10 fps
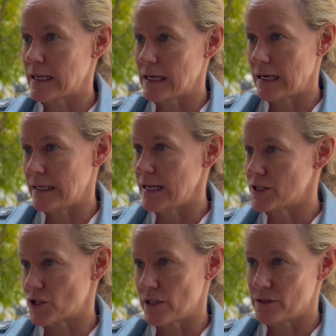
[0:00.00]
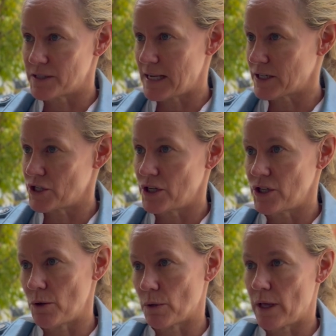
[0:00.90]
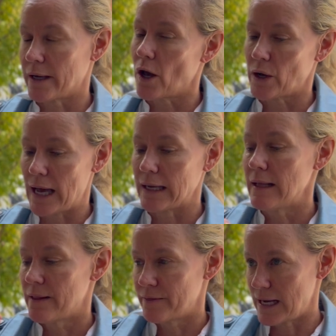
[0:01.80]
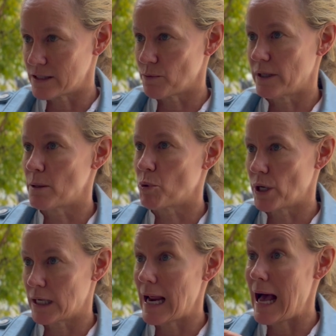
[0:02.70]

and in each little section you were like, okay, that's really important.